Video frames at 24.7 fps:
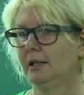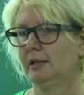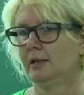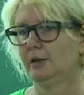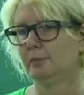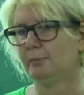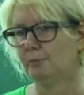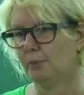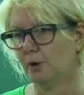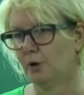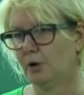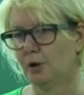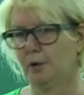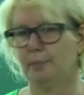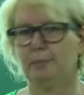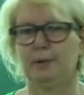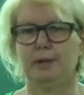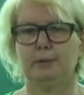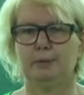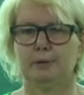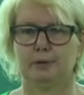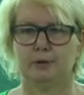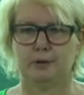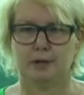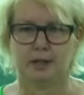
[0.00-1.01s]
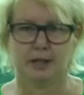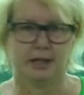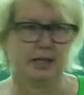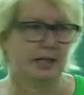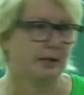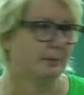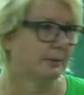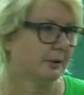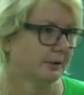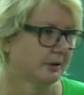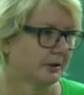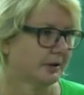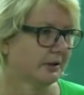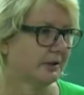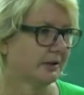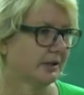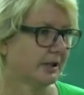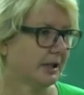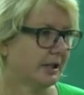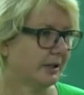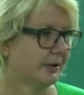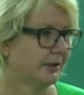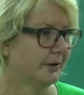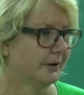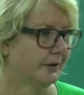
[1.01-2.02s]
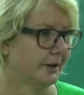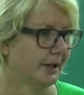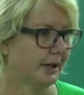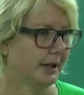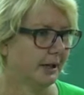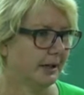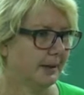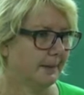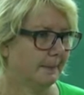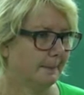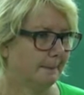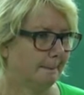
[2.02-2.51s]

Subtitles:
the more people are able to stay okay.